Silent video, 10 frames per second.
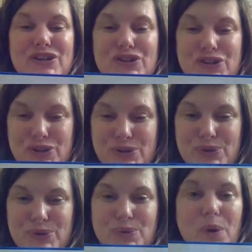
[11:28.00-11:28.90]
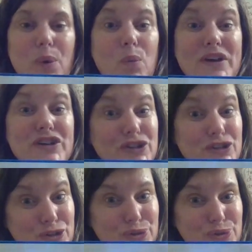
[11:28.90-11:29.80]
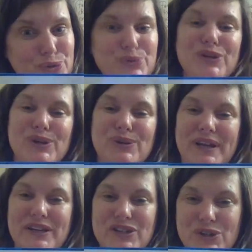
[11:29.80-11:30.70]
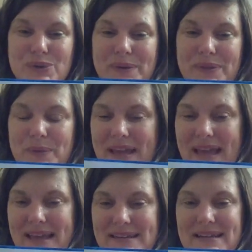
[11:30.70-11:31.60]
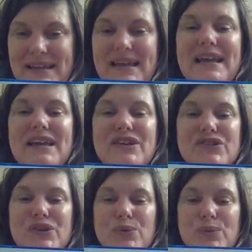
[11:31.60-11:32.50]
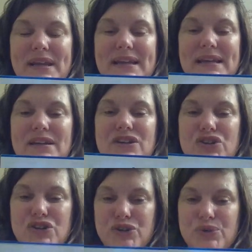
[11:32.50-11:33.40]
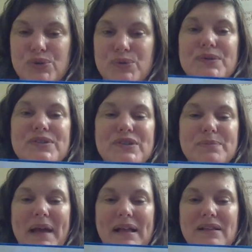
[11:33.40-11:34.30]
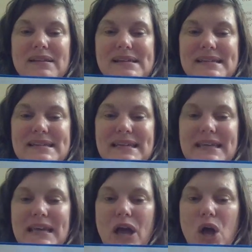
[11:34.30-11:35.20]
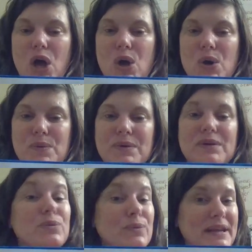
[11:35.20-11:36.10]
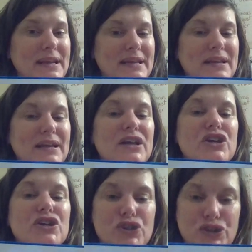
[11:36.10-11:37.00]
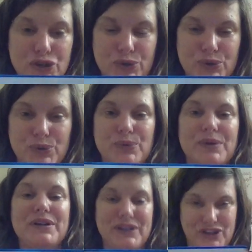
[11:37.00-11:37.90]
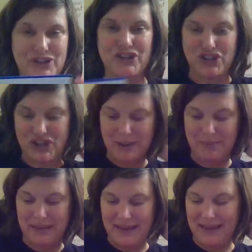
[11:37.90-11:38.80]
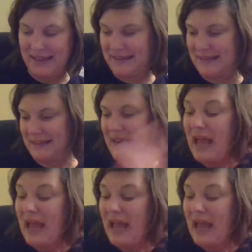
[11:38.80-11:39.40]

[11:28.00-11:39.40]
Do. What do you like to do on the weekend? So read it. Do. Spell D-O. Read it. Do. Good job, Lions.